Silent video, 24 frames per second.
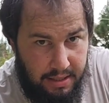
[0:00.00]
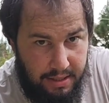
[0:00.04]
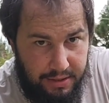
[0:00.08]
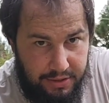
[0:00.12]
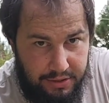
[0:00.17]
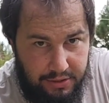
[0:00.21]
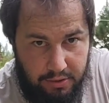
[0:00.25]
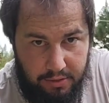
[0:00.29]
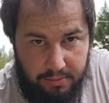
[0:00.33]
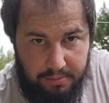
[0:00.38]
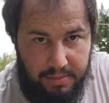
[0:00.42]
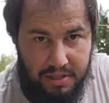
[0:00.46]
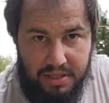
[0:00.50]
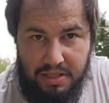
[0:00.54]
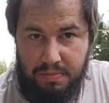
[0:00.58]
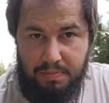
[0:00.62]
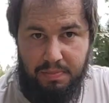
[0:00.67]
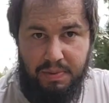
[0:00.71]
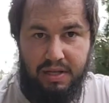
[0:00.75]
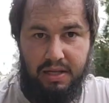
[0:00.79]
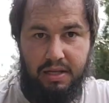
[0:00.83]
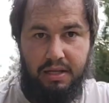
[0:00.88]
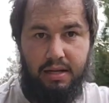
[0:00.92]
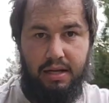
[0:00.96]
So it must
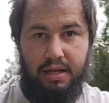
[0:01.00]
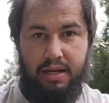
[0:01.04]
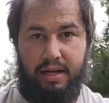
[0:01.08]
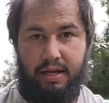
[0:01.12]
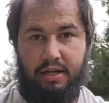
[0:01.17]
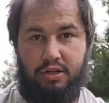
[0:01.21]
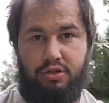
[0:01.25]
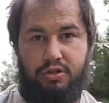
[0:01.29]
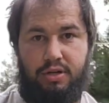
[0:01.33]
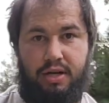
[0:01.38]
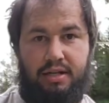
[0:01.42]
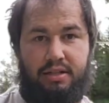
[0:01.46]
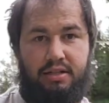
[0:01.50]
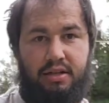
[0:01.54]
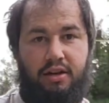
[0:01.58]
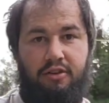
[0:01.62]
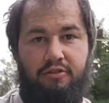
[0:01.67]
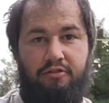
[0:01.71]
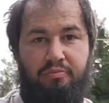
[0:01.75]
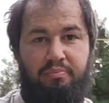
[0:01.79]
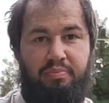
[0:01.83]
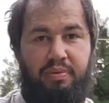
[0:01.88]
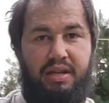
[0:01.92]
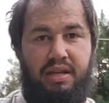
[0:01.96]
be an extract
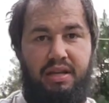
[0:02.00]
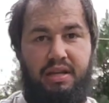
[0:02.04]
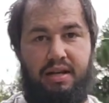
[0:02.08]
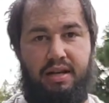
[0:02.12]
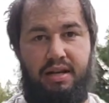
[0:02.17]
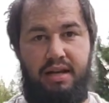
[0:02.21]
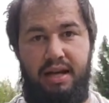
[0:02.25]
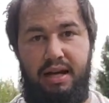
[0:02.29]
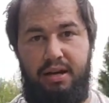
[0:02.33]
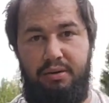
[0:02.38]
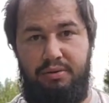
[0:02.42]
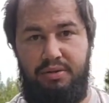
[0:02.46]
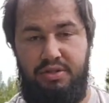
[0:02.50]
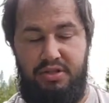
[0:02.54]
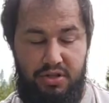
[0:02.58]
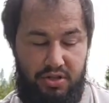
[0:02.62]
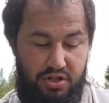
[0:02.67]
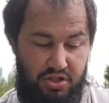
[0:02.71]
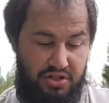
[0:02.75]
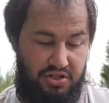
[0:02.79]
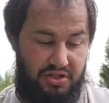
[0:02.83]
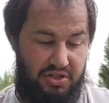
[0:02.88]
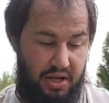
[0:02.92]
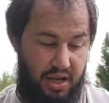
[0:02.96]
of peanut. I would
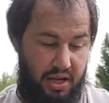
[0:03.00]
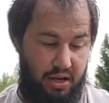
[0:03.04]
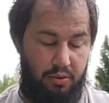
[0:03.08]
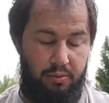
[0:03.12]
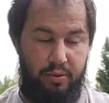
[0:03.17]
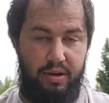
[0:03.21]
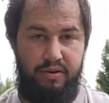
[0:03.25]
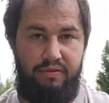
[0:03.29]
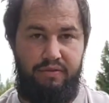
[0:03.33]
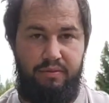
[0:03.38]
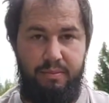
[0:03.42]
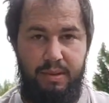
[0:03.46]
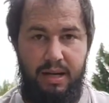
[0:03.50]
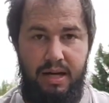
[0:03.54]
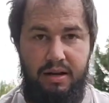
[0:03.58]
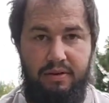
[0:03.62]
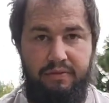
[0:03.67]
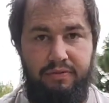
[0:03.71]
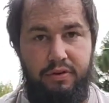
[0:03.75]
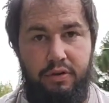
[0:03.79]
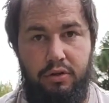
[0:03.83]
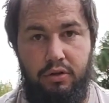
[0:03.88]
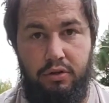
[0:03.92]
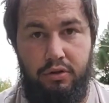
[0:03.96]
suggest staying away from that
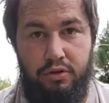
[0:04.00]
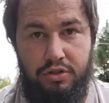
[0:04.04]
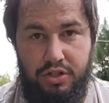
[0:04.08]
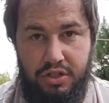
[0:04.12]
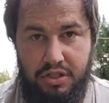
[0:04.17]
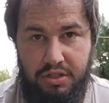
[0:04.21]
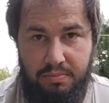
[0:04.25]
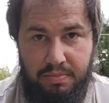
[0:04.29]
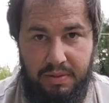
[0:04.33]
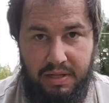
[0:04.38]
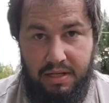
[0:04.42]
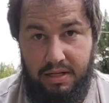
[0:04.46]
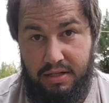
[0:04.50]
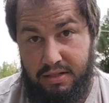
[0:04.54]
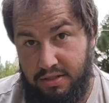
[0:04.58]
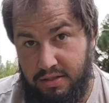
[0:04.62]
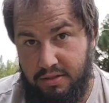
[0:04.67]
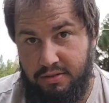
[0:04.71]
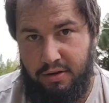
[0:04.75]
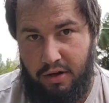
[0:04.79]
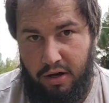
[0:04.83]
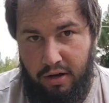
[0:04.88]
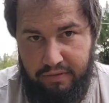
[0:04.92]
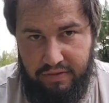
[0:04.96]
if you're allergic to peanuts,
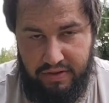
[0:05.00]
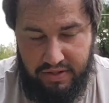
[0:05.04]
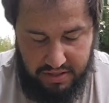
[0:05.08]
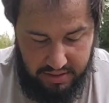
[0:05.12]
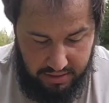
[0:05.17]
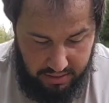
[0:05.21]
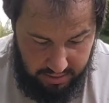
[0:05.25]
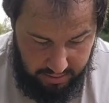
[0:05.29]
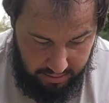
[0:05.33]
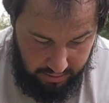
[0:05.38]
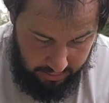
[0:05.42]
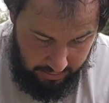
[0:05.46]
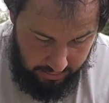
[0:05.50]
obviously.